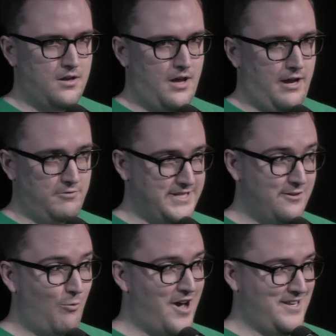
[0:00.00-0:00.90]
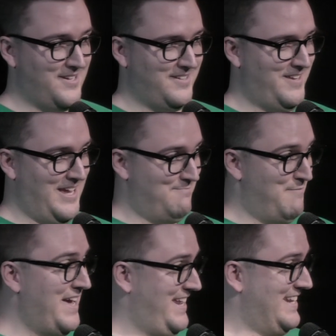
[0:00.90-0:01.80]
I didn't want to
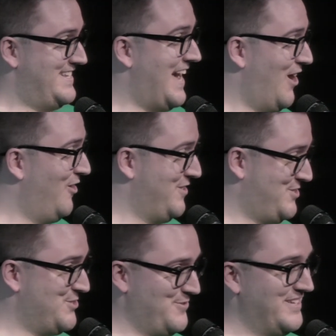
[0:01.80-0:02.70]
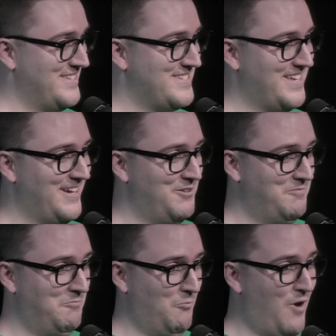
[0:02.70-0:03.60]
admit and tell the students that
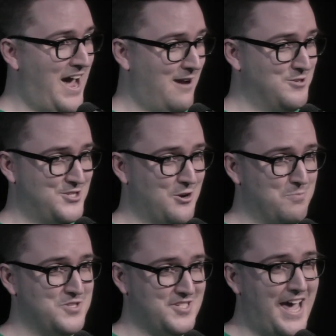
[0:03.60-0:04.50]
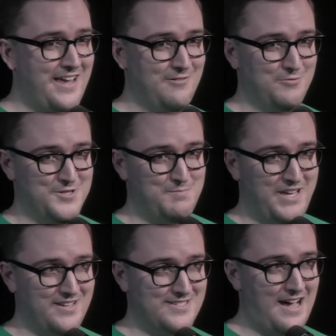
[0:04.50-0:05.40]
why I was so upset was
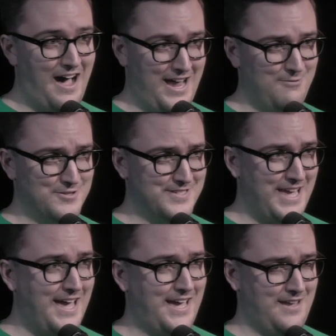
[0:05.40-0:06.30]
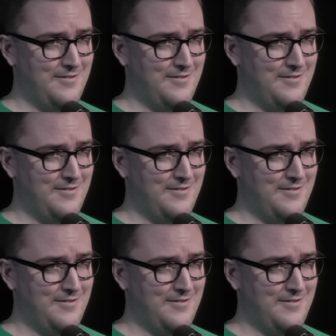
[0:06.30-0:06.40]
because I was gay.